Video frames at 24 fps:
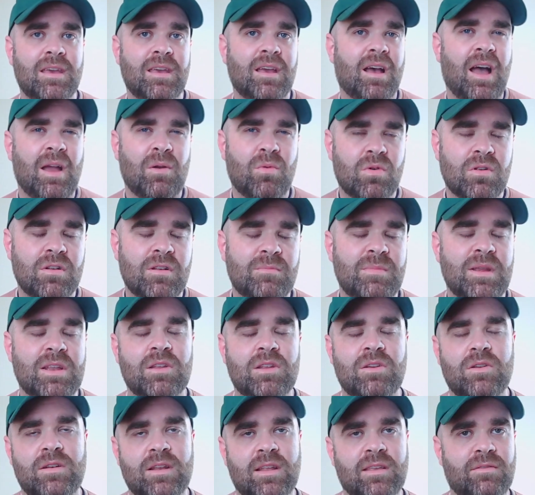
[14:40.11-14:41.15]
I wouldn't be
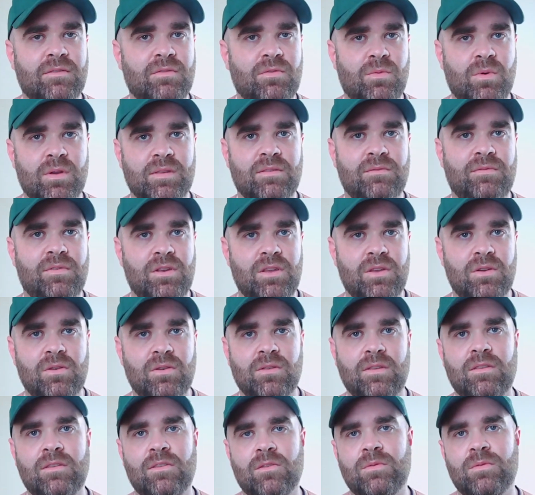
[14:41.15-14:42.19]
doing this if it wasn't for you,
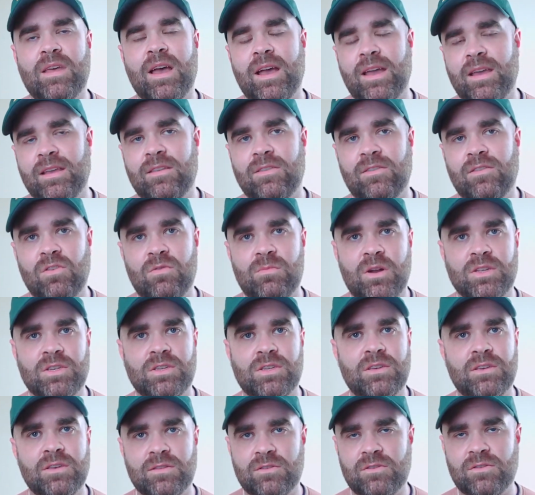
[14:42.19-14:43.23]
so thanks so
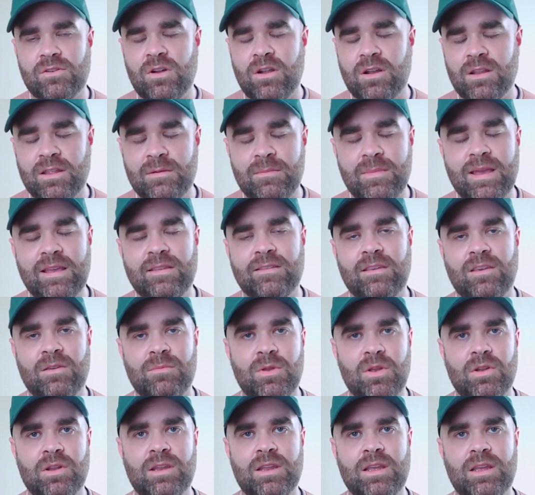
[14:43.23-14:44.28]
much. You're all an amazing
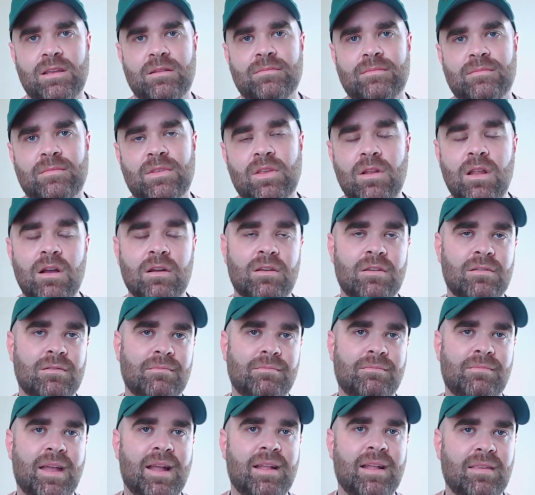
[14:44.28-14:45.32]
community. So look,
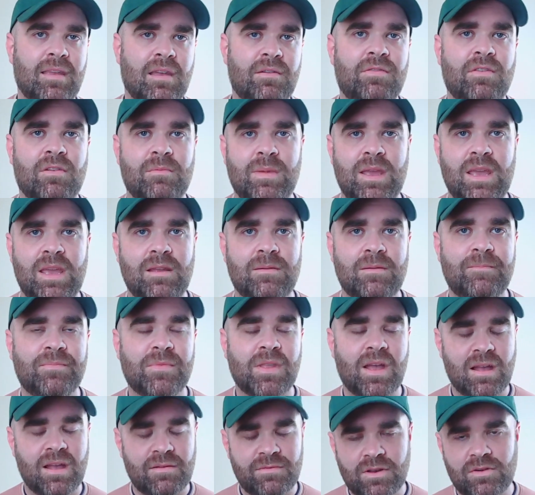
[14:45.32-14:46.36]
that's it for me.
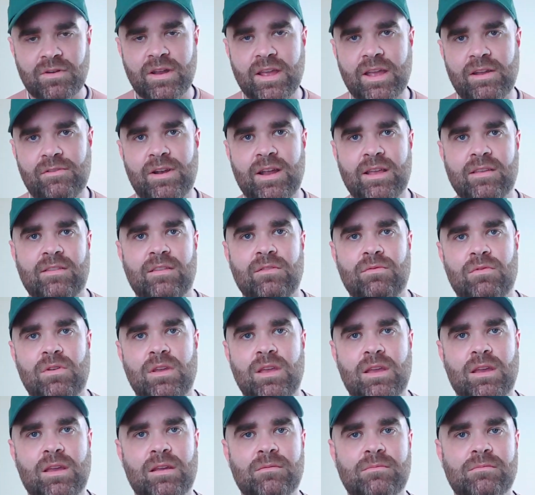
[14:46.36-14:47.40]
Have a great rest of
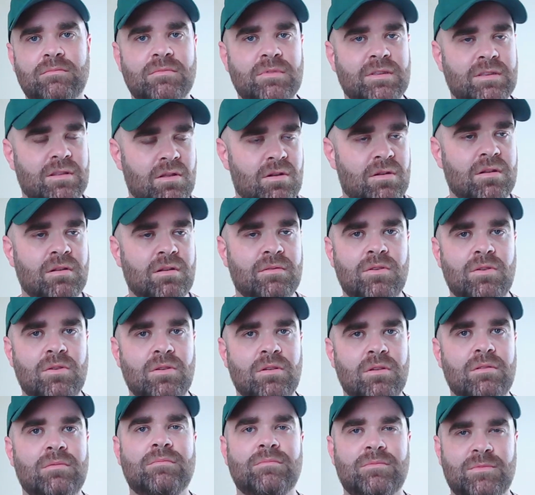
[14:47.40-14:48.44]
week. Slán go
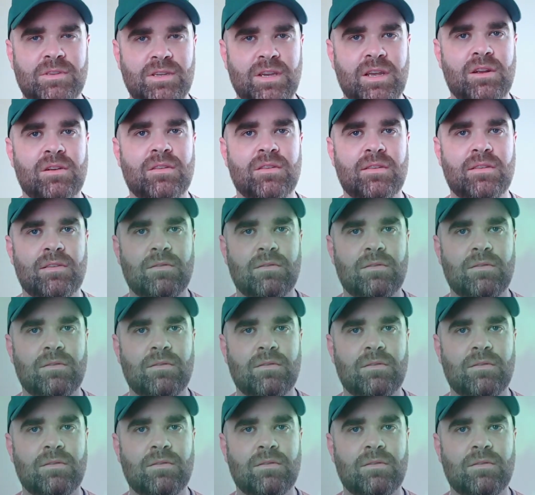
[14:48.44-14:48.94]
fóill. Cheers.